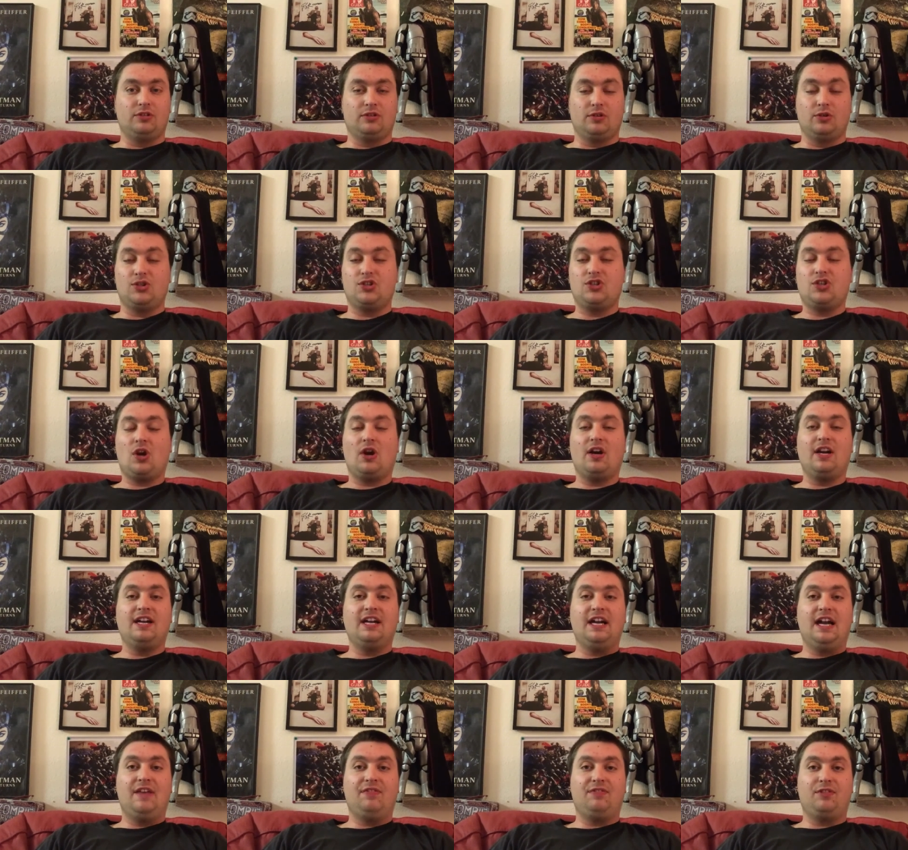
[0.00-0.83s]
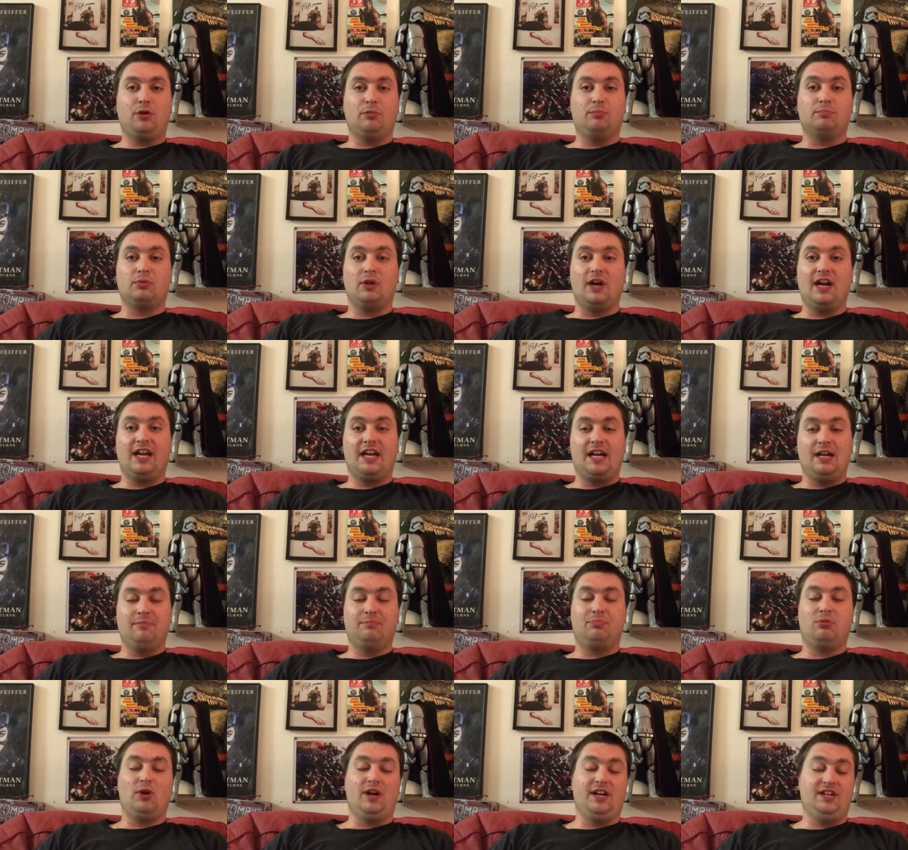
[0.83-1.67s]
They're starting to hit their
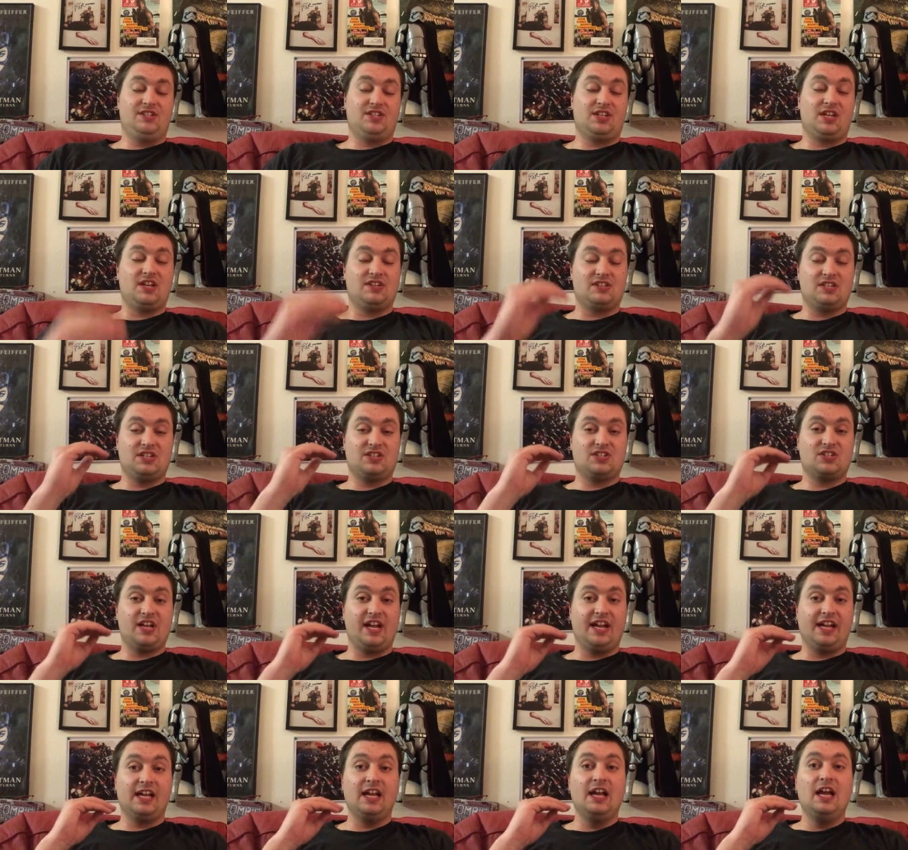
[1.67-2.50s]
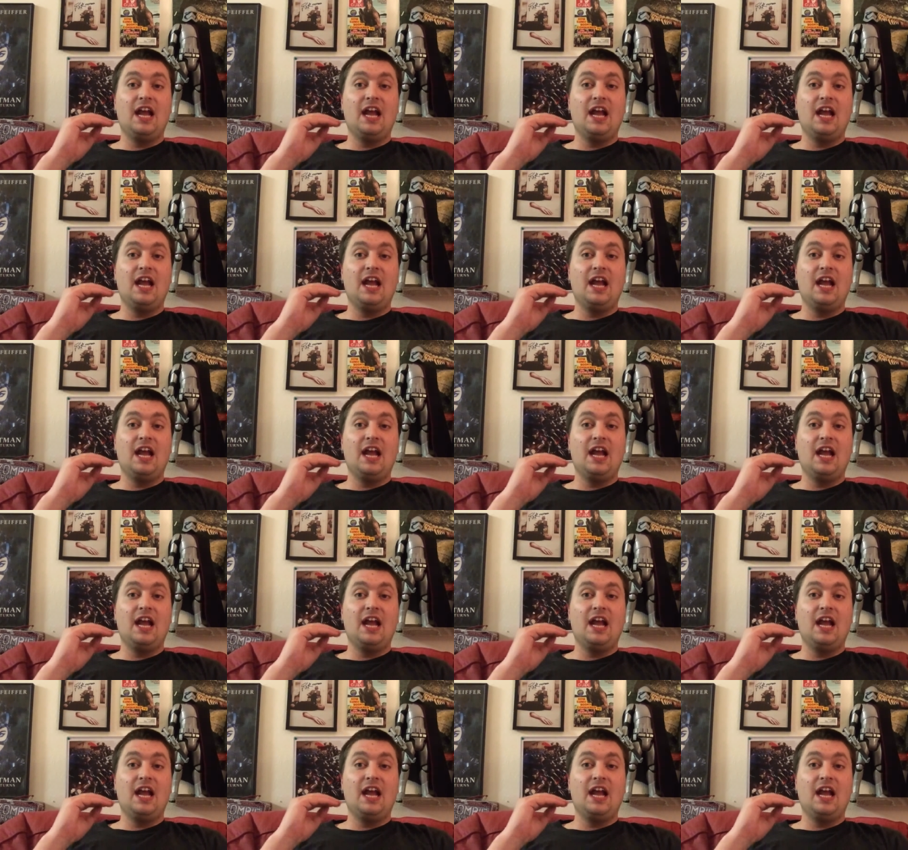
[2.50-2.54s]
breaking points because it's like